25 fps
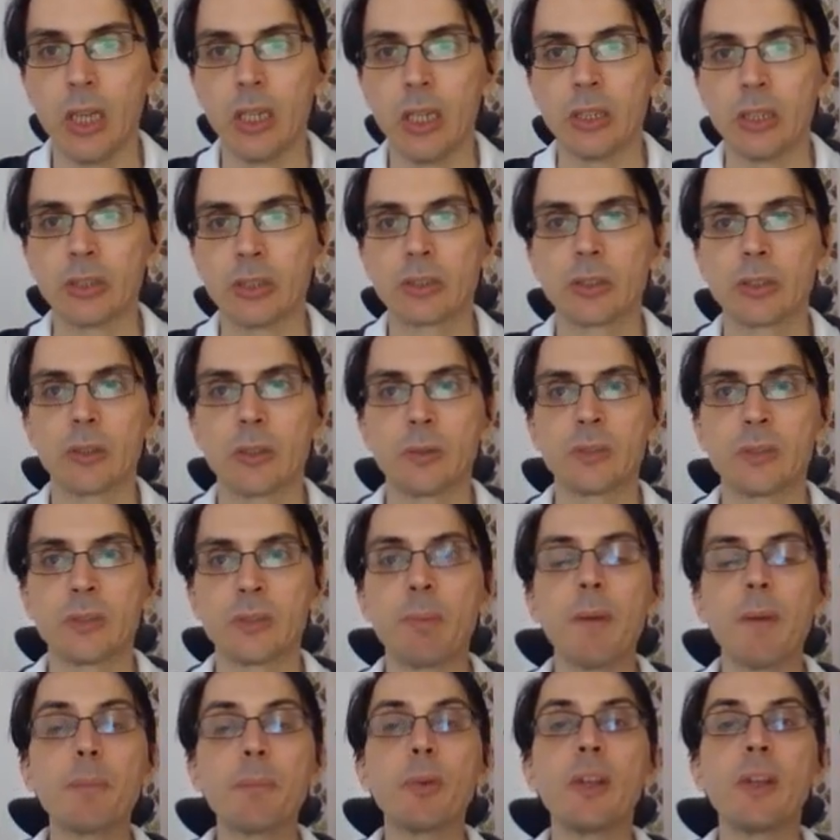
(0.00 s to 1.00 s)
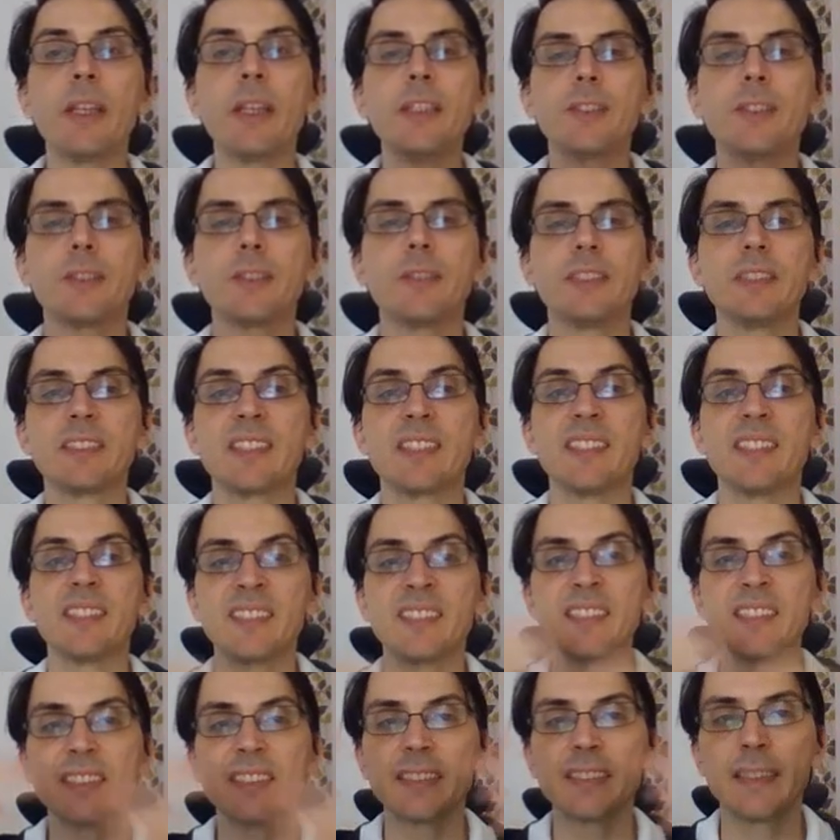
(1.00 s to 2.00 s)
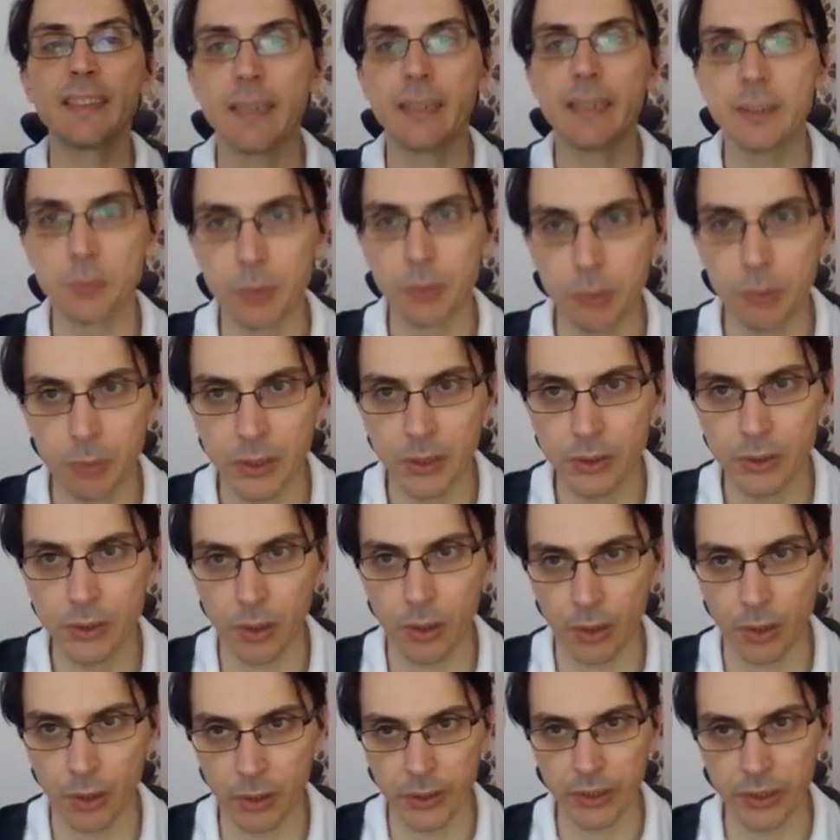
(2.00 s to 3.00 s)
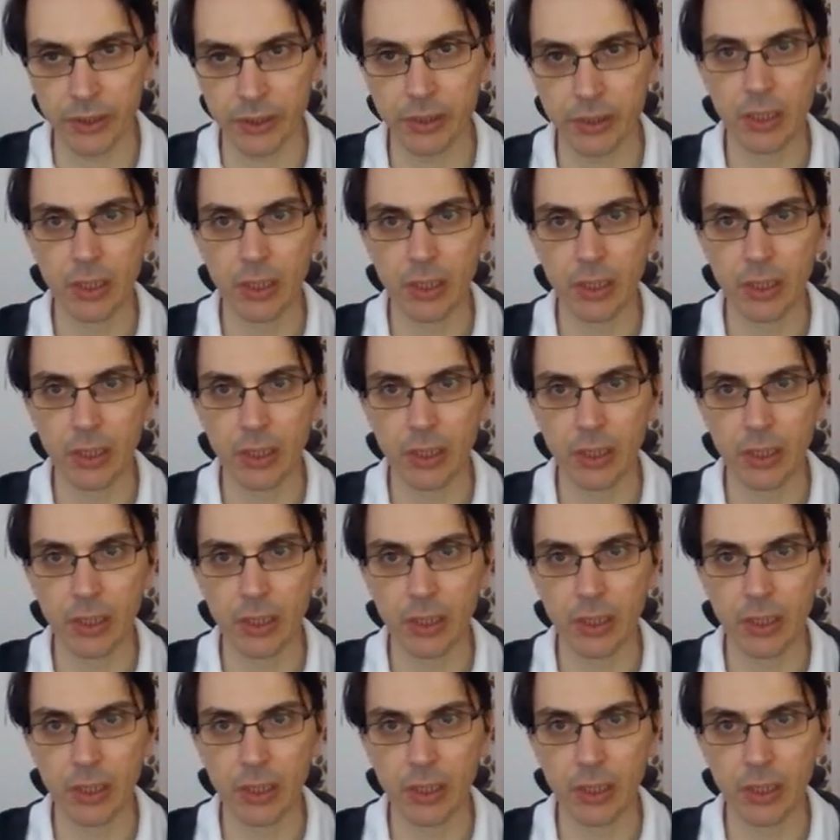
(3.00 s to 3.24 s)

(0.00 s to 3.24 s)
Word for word: So the population is the system that we want to learn.